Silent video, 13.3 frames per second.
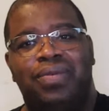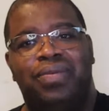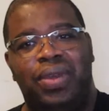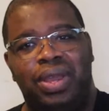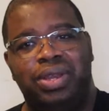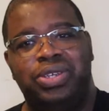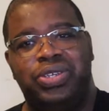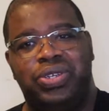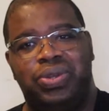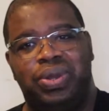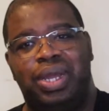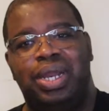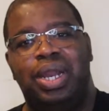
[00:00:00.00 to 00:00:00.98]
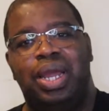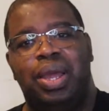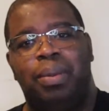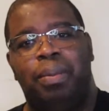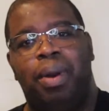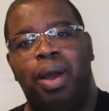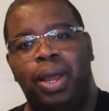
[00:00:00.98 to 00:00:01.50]
Fear Street,
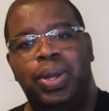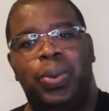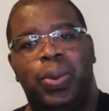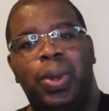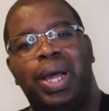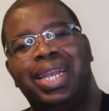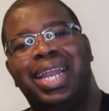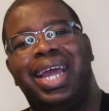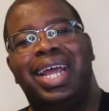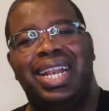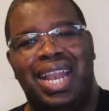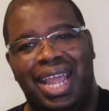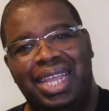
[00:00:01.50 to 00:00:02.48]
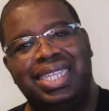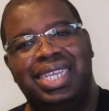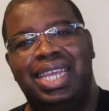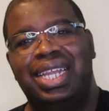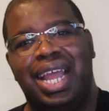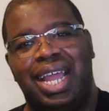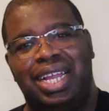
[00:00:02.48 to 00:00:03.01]
Part 1,
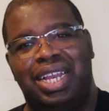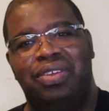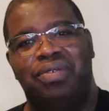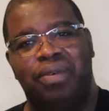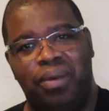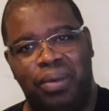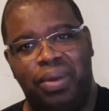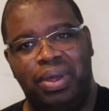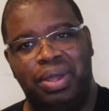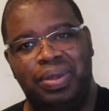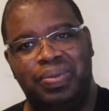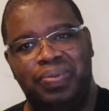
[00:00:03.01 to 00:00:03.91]
1994.